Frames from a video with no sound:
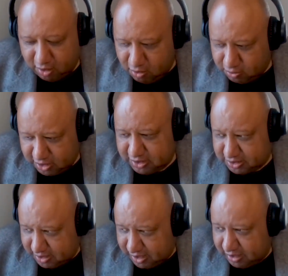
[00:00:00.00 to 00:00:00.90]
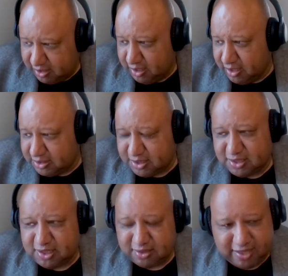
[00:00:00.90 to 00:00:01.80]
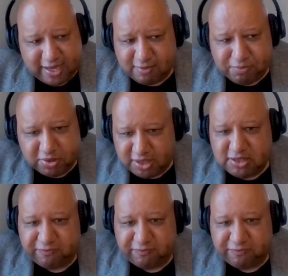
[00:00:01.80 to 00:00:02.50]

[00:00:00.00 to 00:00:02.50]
own this thing, it's this Atlanta Police